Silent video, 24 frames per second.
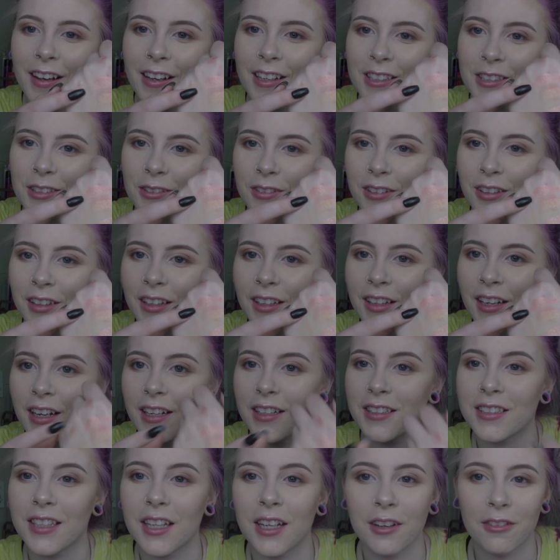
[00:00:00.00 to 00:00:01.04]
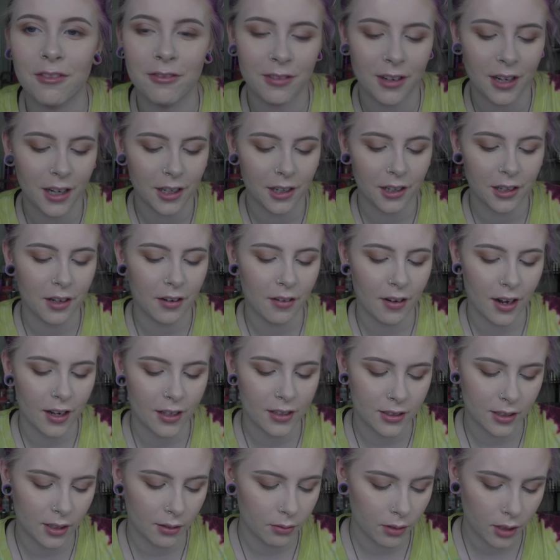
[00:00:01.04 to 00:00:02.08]
it's a really nice like fiery
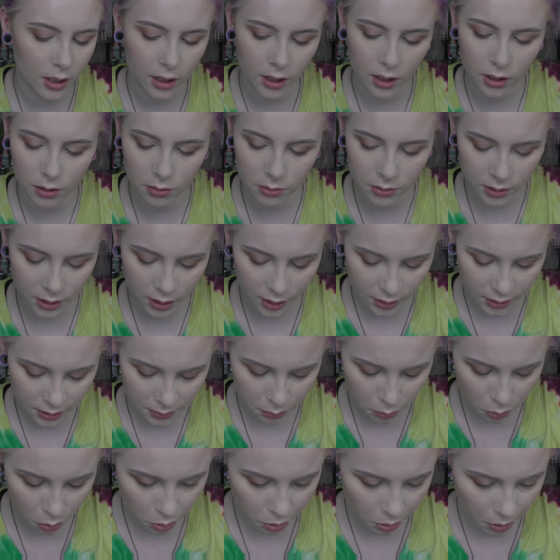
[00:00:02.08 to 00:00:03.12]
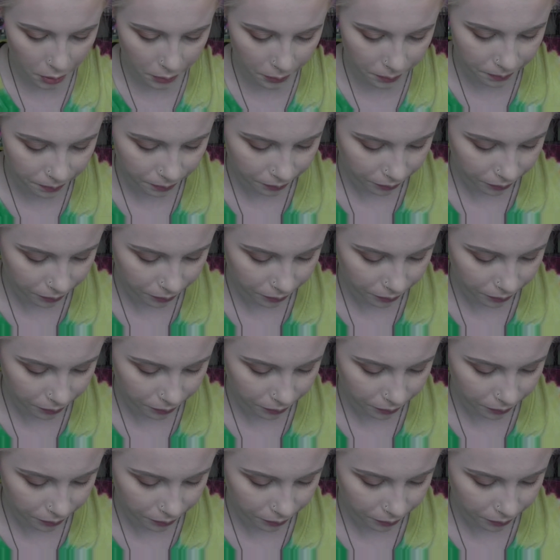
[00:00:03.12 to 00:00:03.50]
red. So I'm gonna use this more